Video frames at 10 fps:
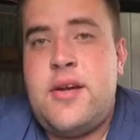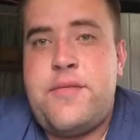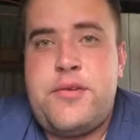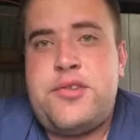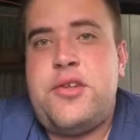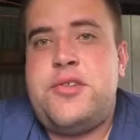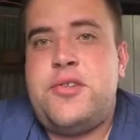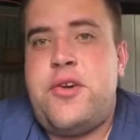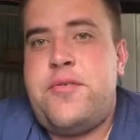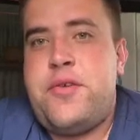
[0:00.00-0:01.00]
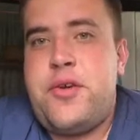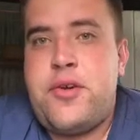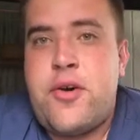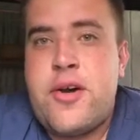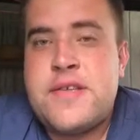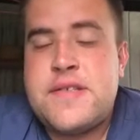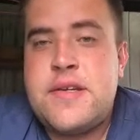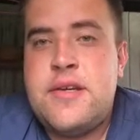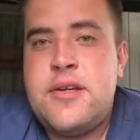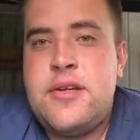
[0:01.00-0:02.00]
I feel so sorry for you guys.
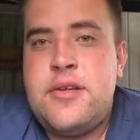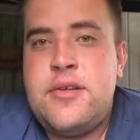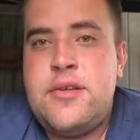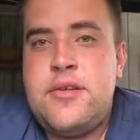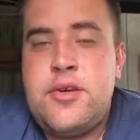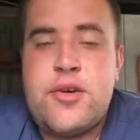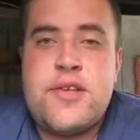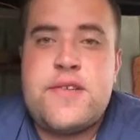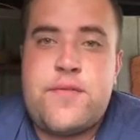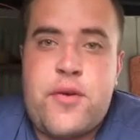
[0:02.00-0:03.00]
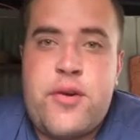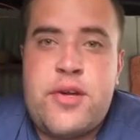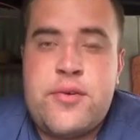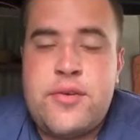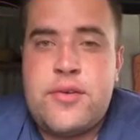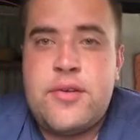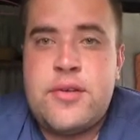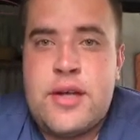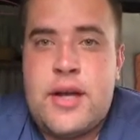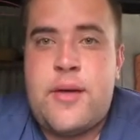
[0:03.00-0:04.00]
You guys are very good.
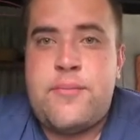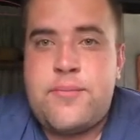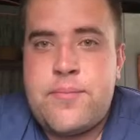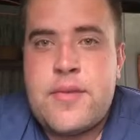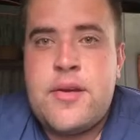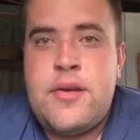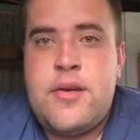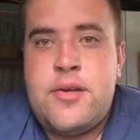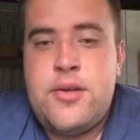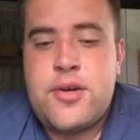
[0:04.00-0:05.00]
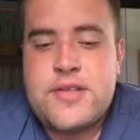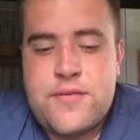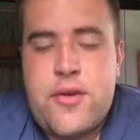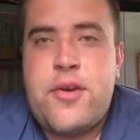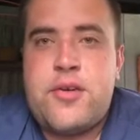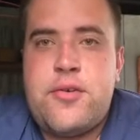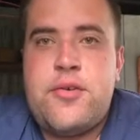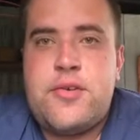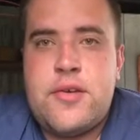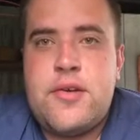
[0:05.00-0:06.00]
You guys are very
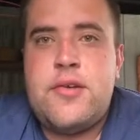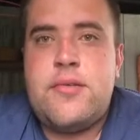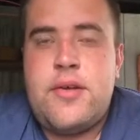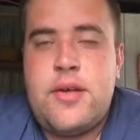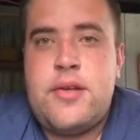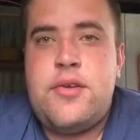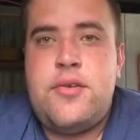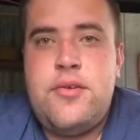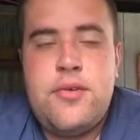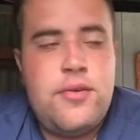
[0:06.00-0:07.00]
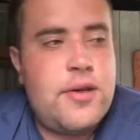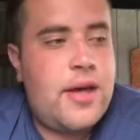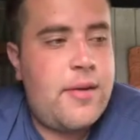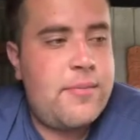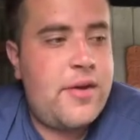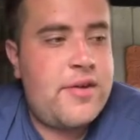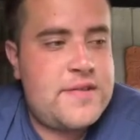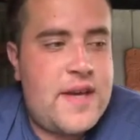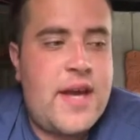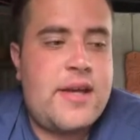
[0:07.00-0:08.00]
good in their
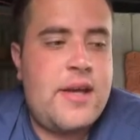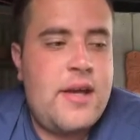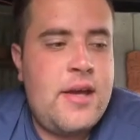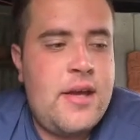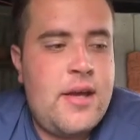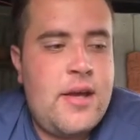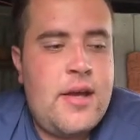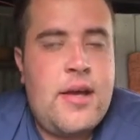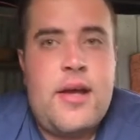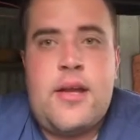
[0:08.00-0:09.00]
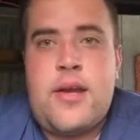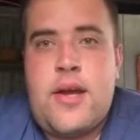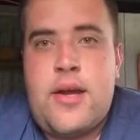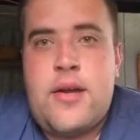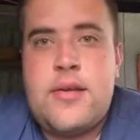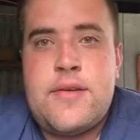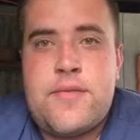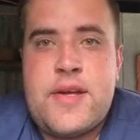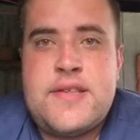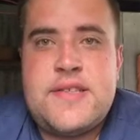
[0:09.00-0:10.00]
attack and their
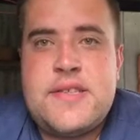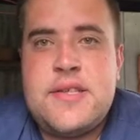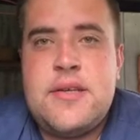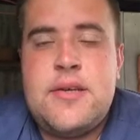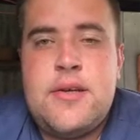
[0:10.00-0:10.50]
defense.